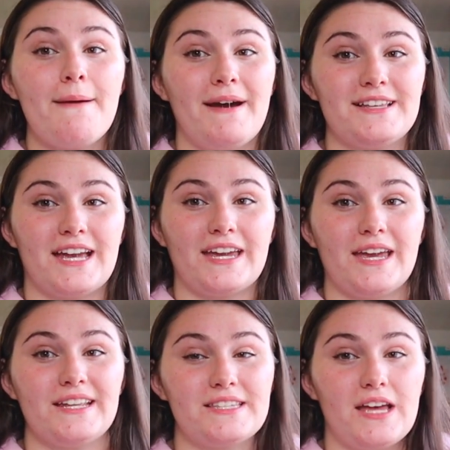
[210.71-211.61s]
My
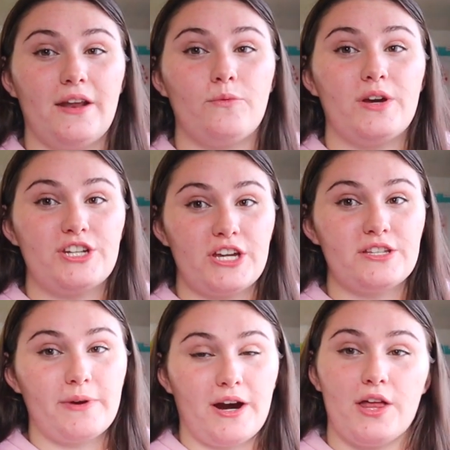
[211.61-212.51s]
second son, which
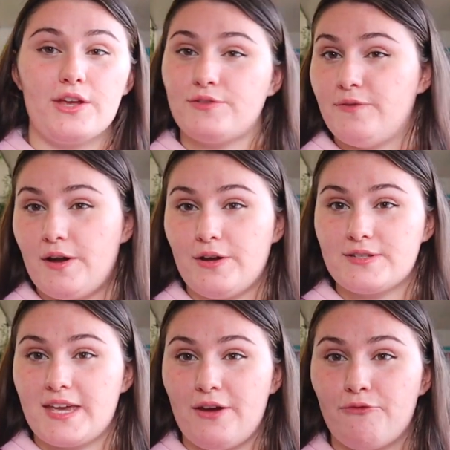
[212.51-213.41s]
is where all those
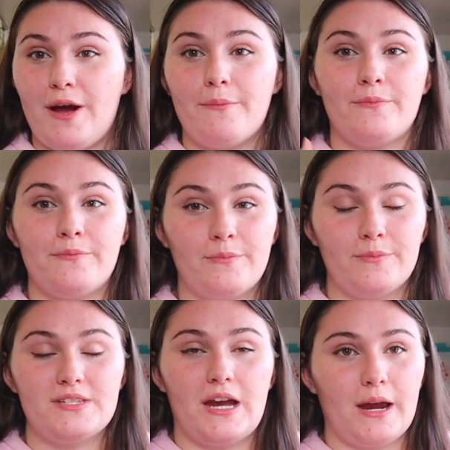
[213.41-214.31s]
photos came from,
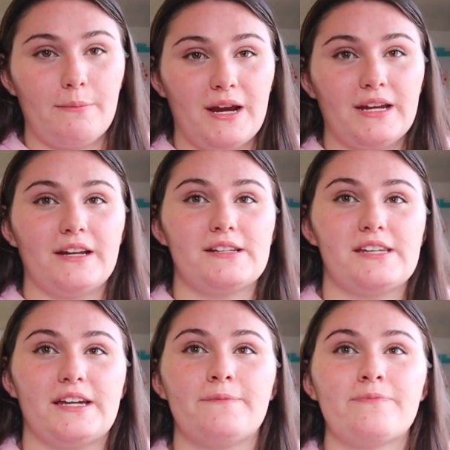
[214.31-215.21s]
second
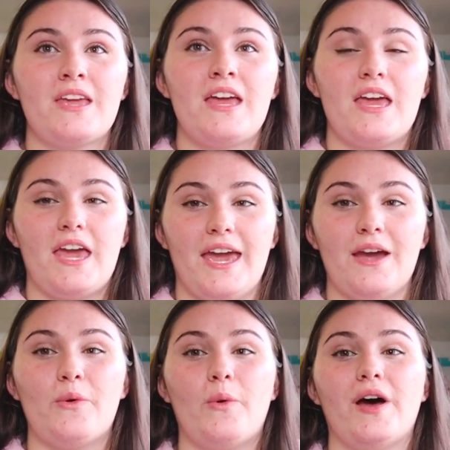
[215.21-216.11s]
pregnancy,
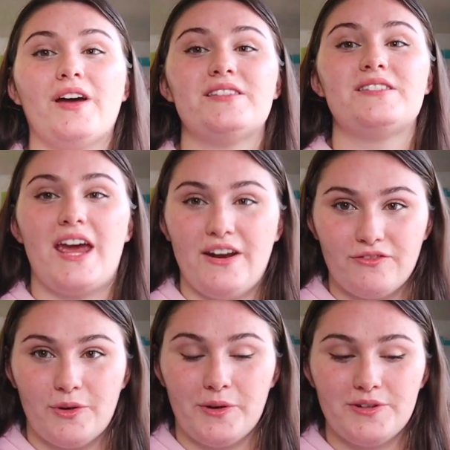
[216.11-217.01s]
it was
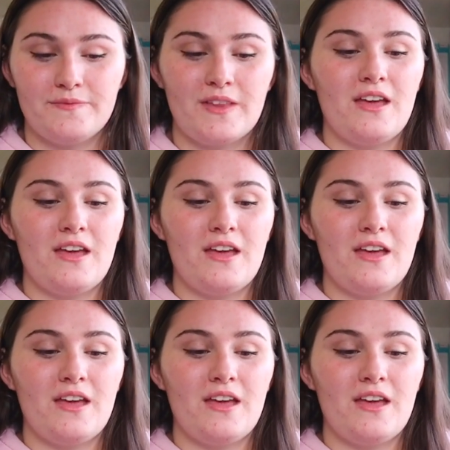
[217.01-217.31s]
tenfold.